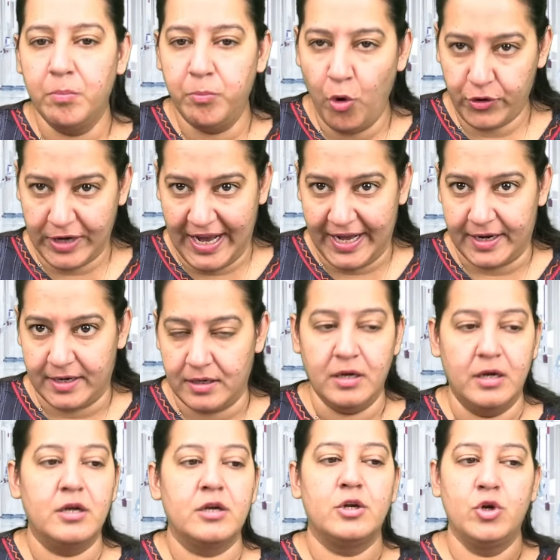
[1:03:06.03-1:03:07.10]
booking.
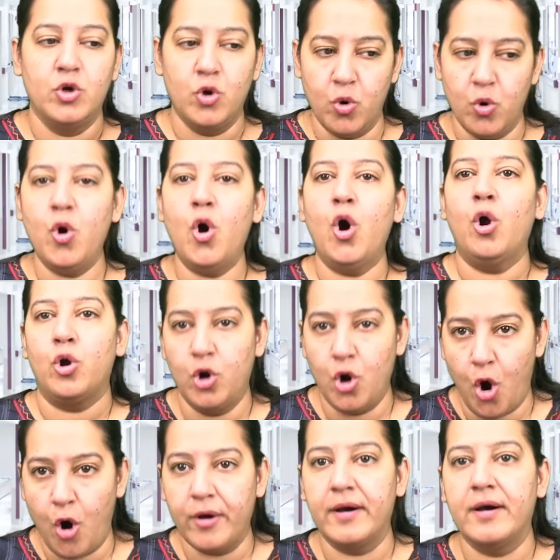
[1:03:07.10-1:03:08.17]
No
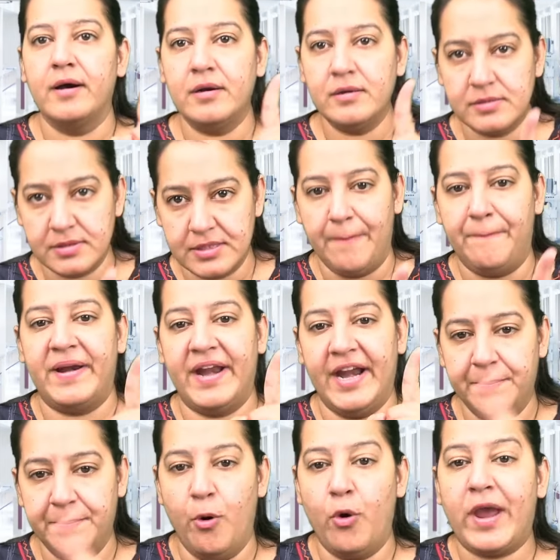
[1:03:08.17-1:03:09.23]
longer
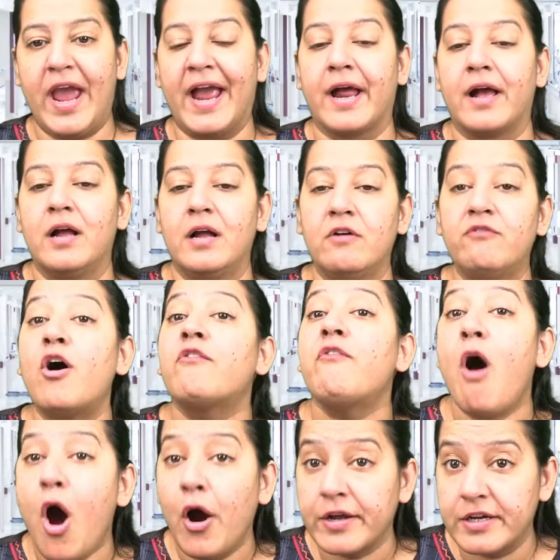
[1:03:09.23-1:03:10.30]
separate booking. For
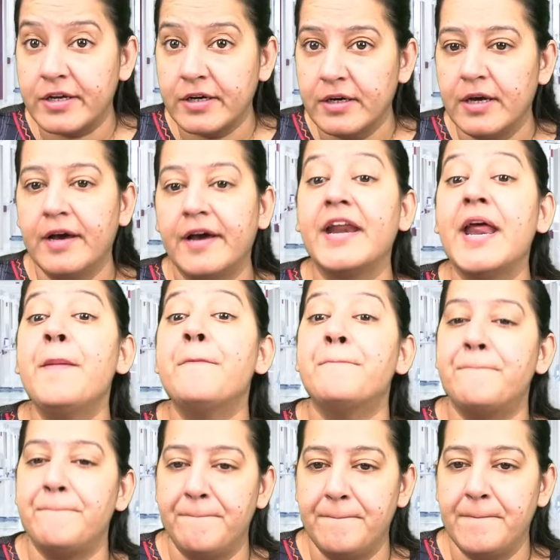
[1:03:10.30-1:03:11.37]
what?
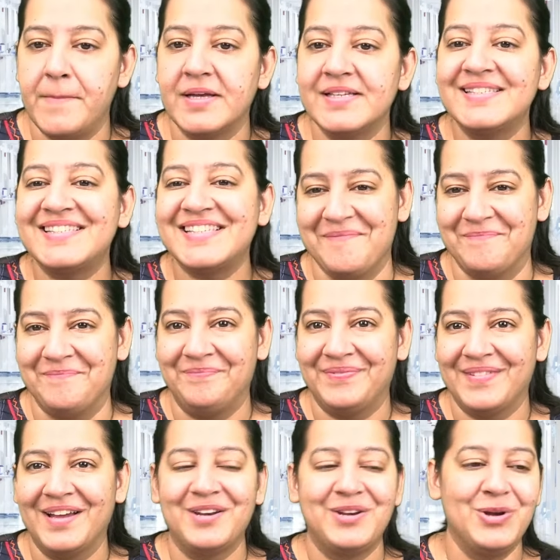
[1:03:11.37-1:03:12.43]
RIM, SIM.
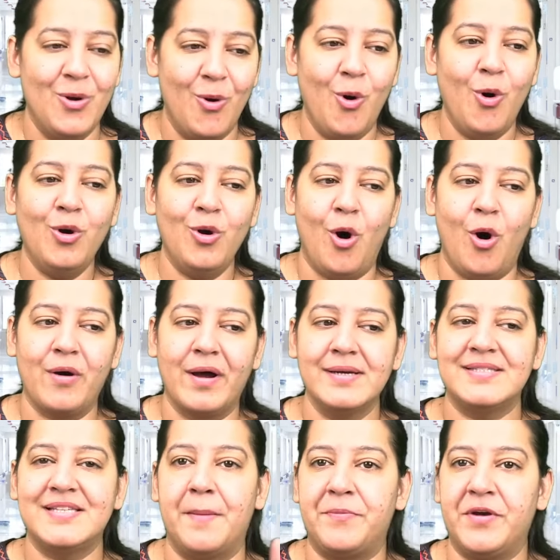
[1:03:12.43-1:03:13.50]
No longer
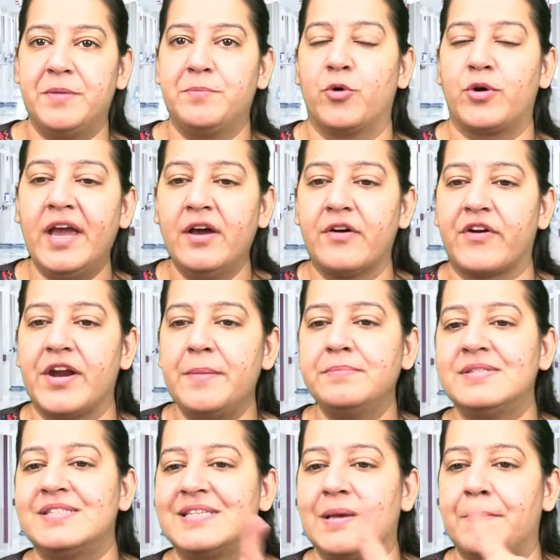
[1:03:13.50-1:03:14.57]
separate booking,
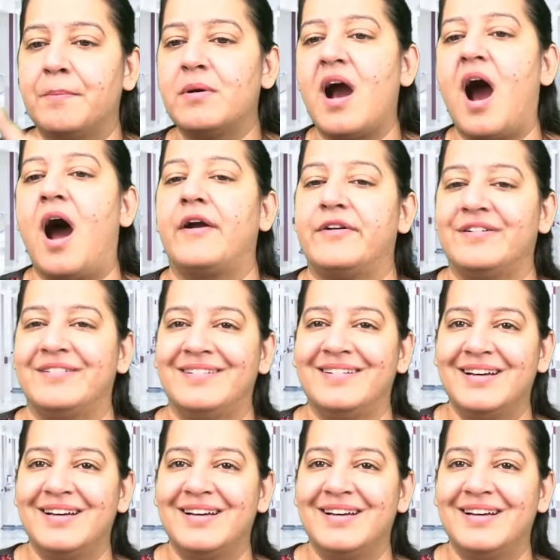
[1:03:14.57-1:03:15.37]
RIM, SIM card.